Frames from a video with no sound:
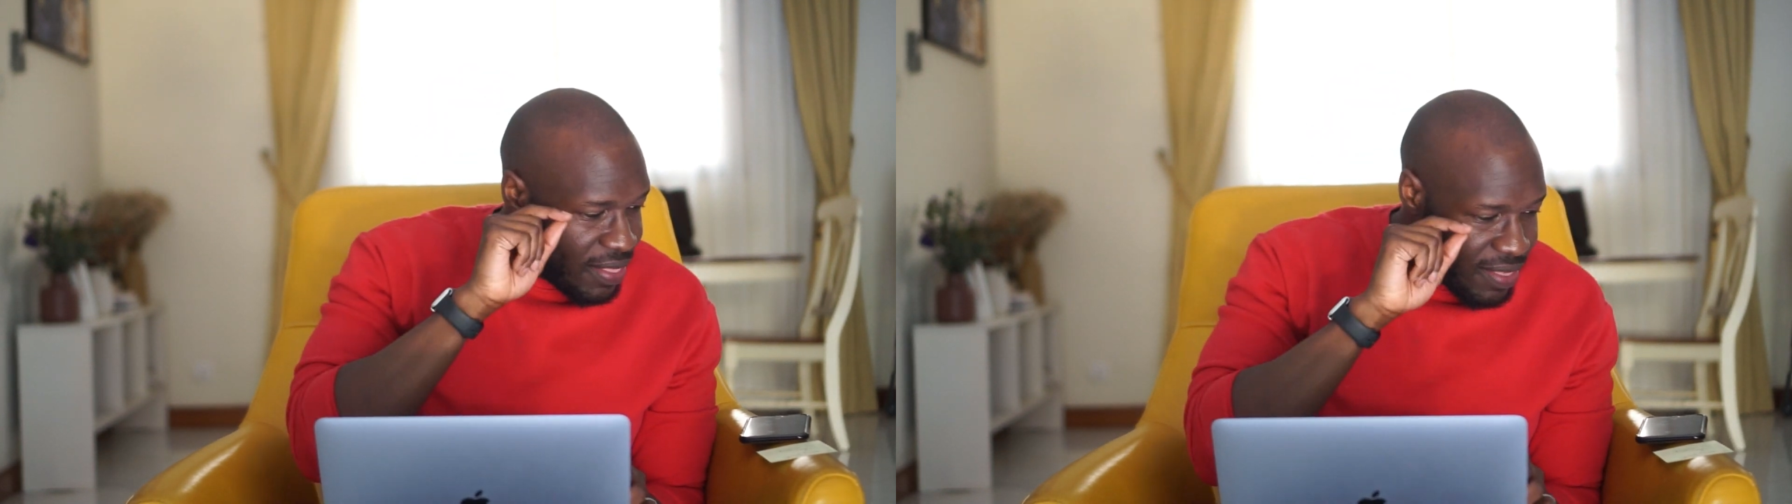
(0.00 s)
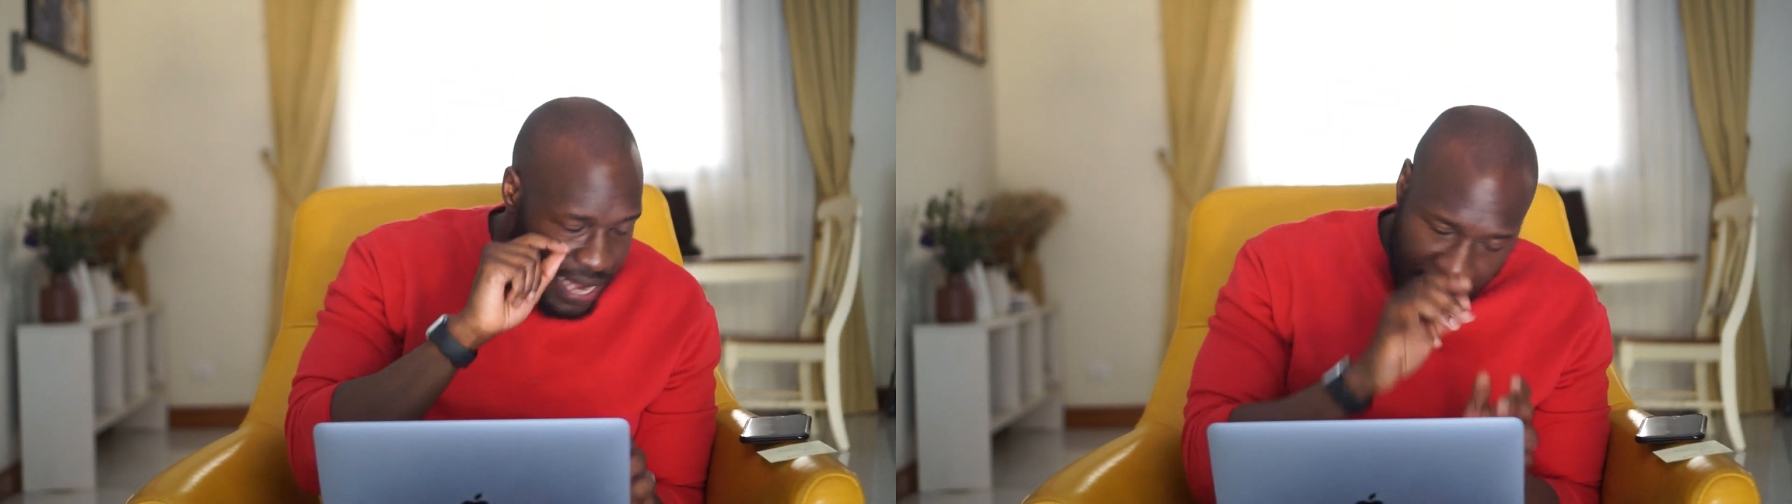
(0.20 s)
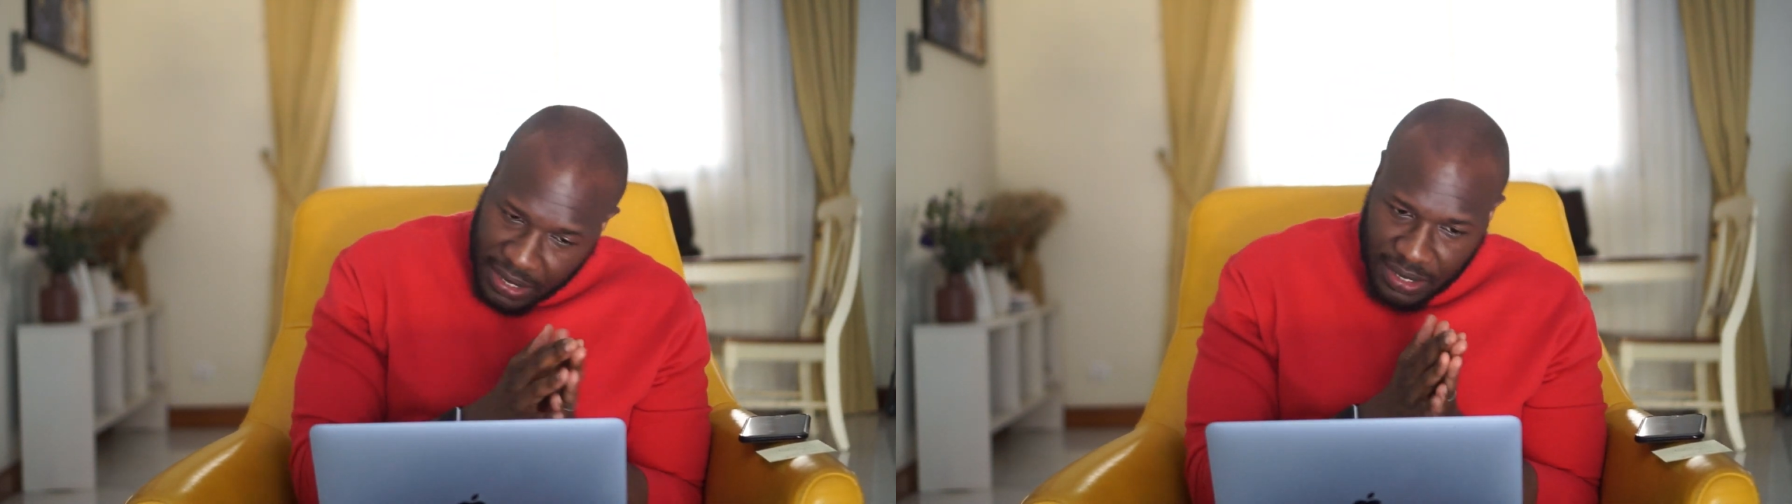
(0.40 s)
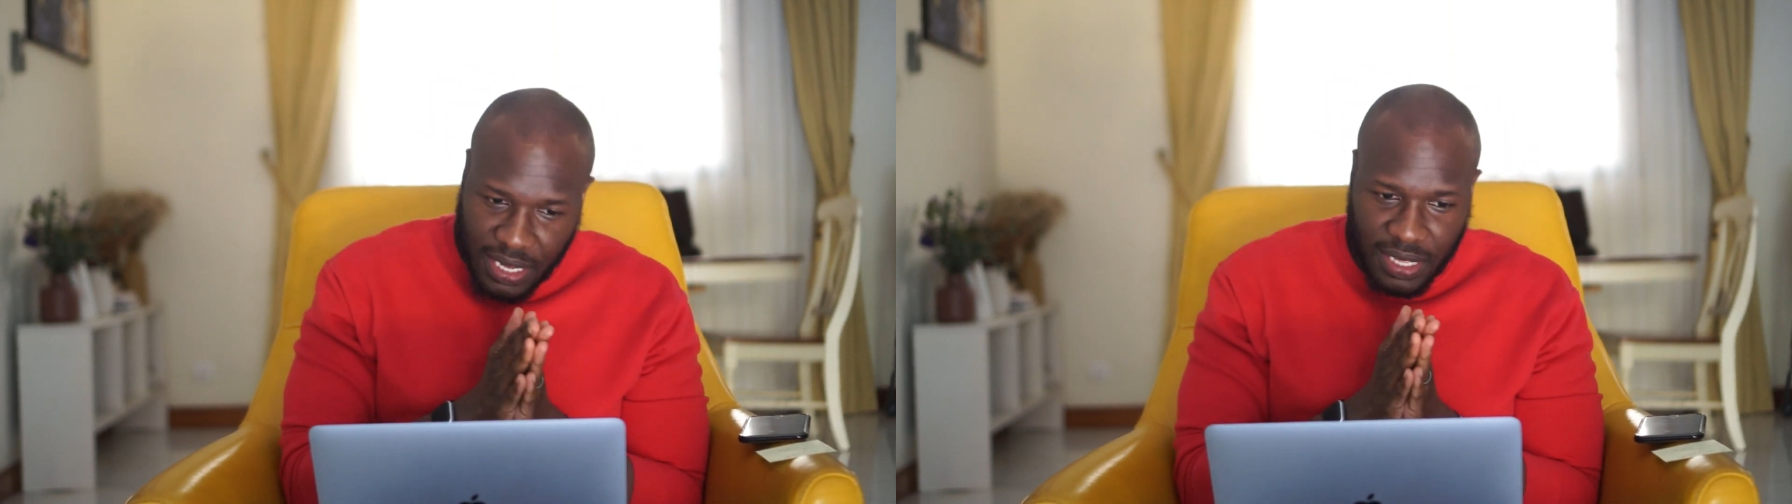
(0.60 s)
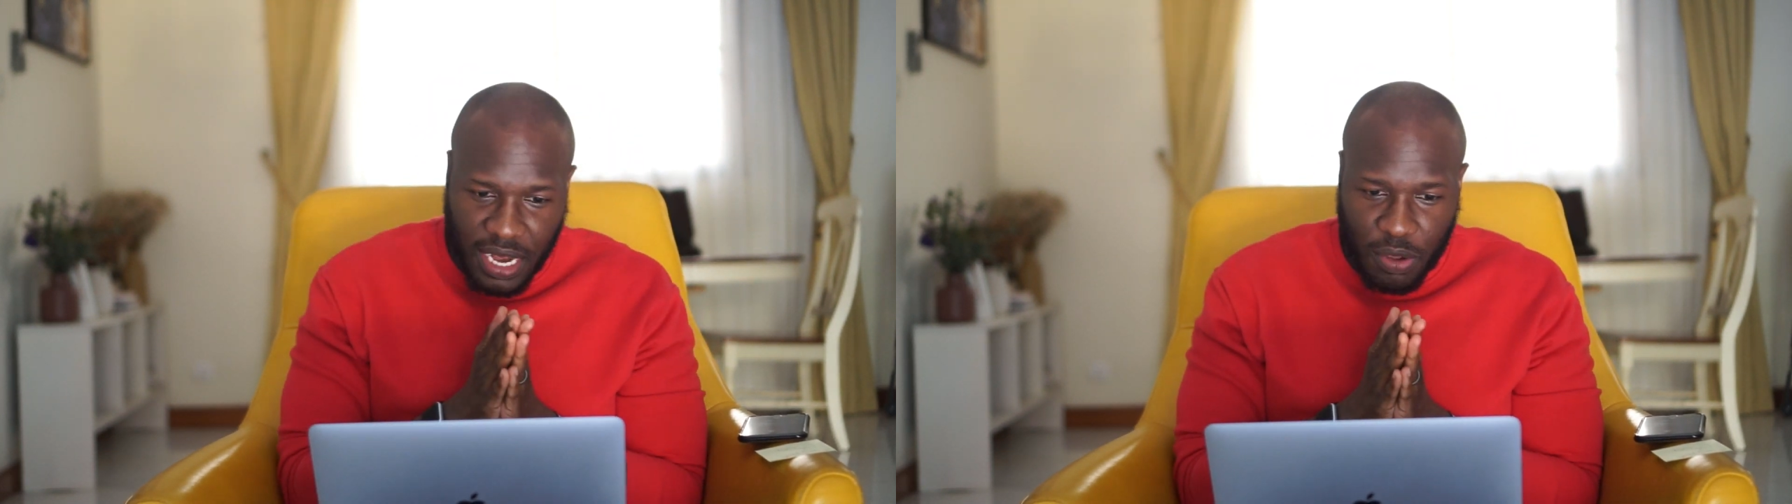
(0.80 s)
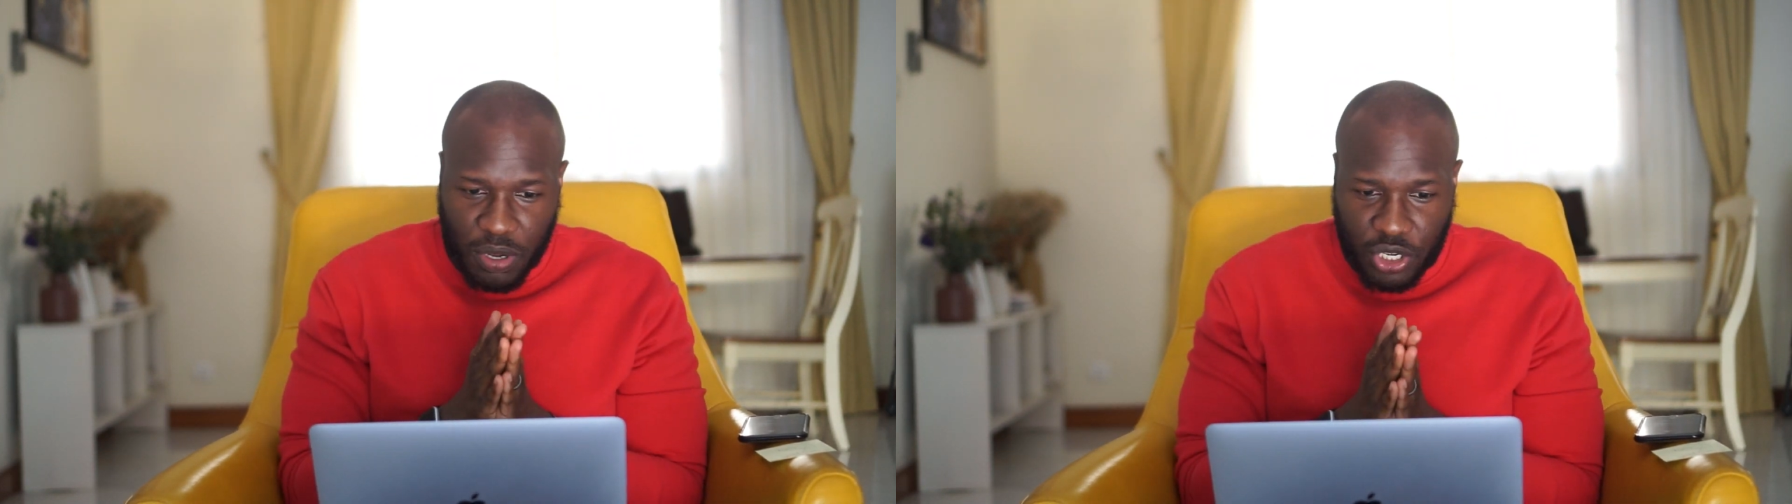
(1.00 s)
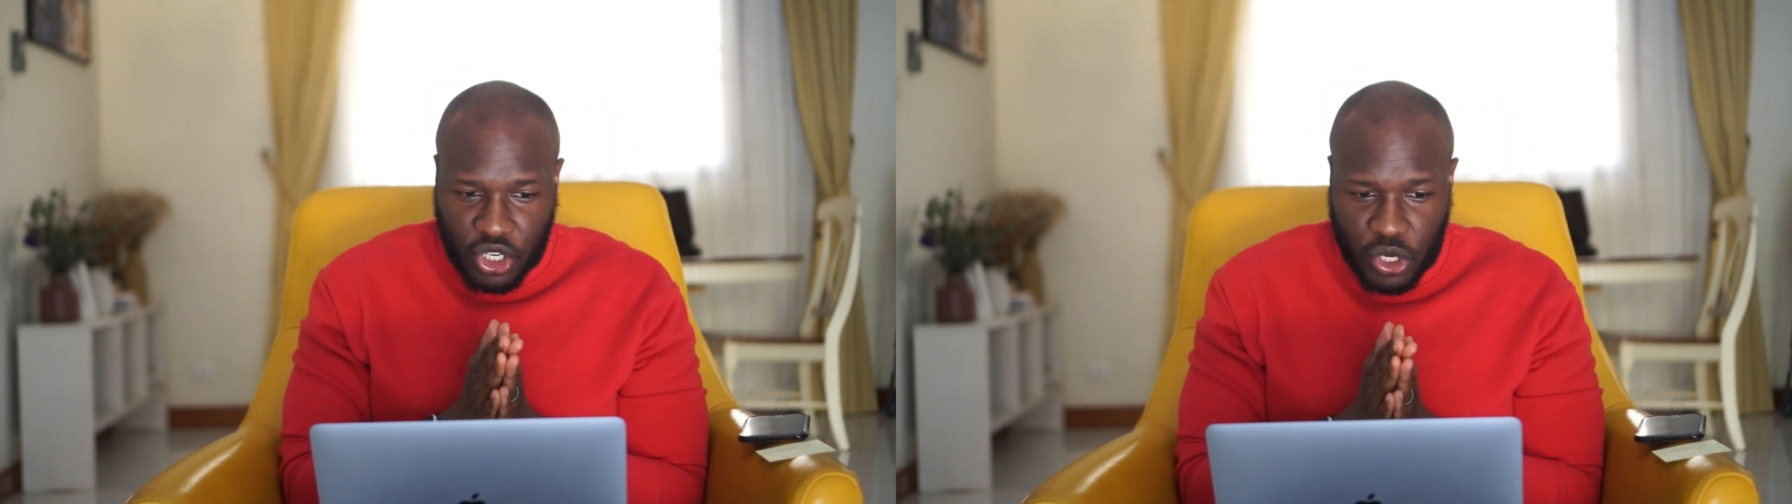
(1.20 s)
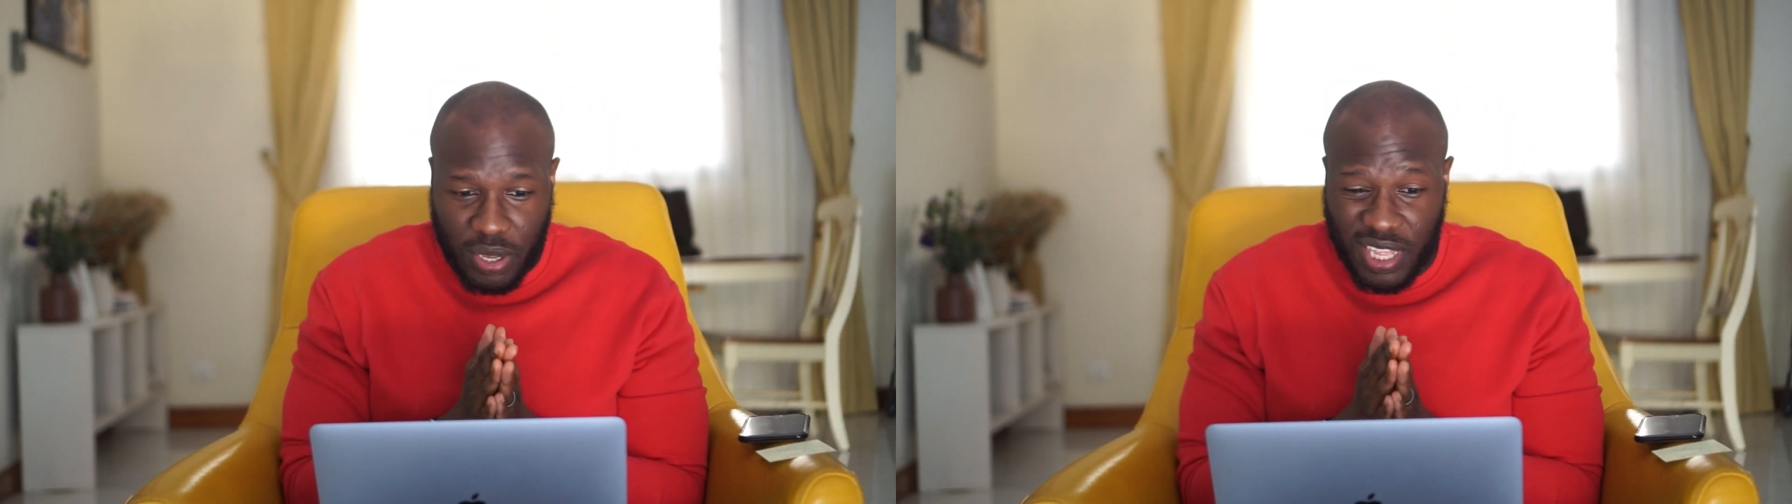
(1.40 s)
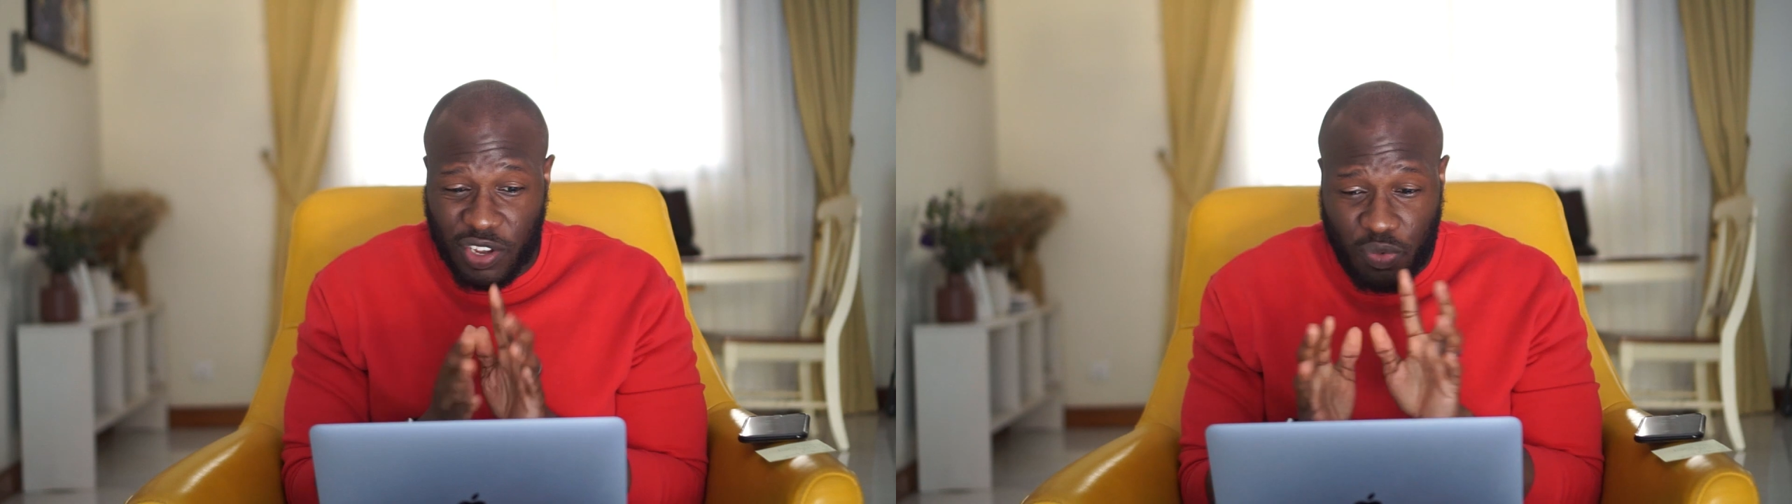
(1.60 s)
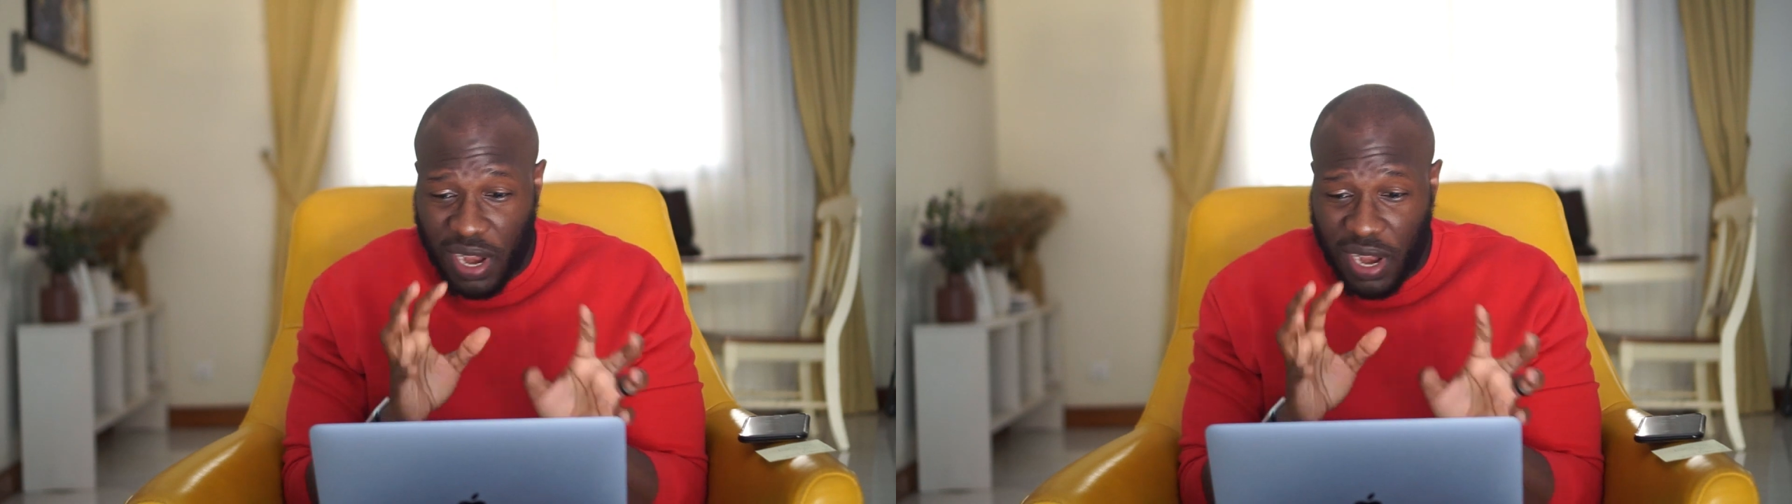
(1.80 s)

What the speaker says: The next thing that I want to show you that's